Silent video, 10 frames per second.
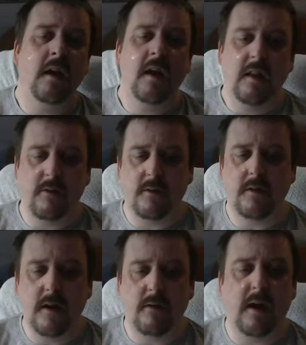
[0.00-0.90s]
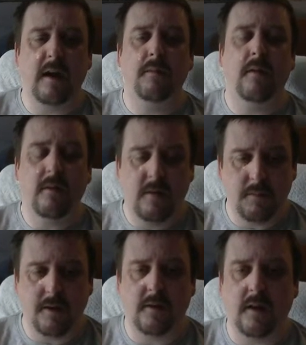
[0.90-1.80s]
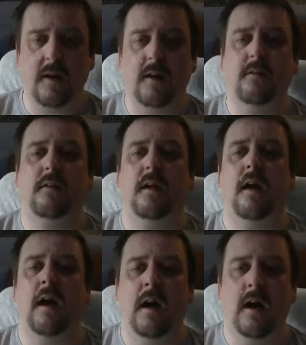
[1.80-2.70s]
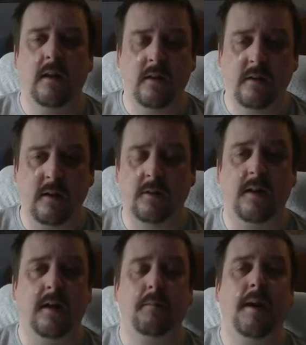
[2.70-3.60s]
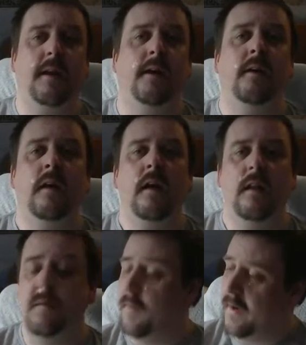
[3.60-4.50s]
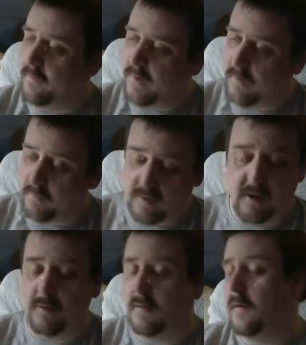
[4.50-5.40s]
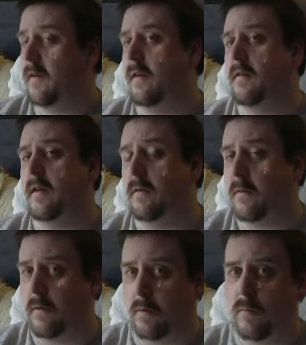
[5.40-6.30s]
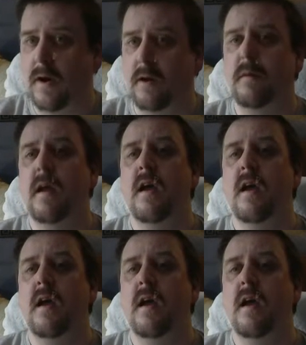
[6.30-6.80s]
There is no game similar to this that does that better. There's plenty of games that are similar to this that don't do it as well.